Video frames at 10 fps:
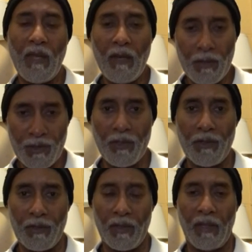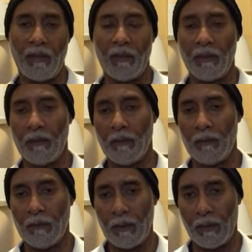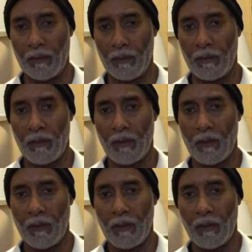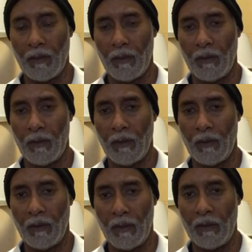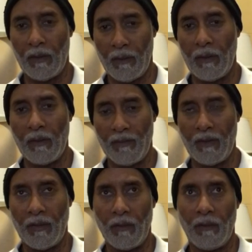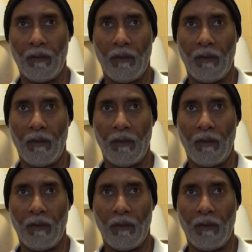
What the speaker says: And I'll show you that later in the video.